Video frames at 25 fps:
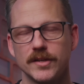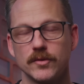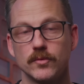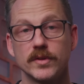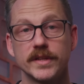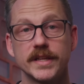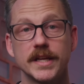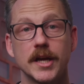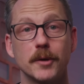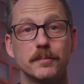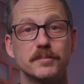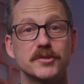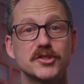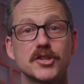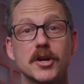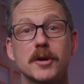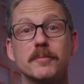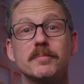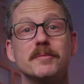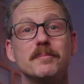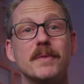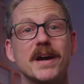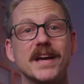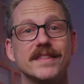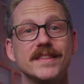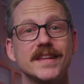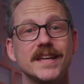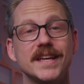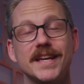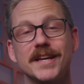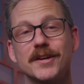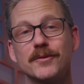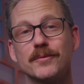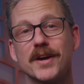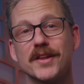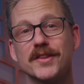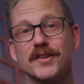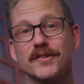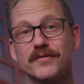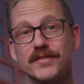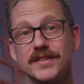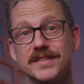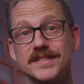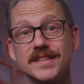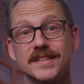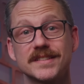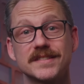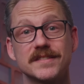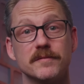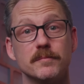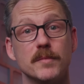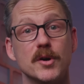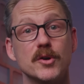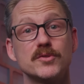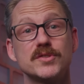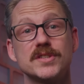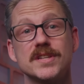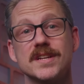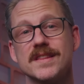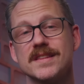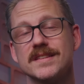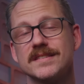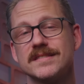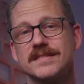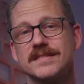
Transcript: It really helped sharpen my thinking around the physics of motion in the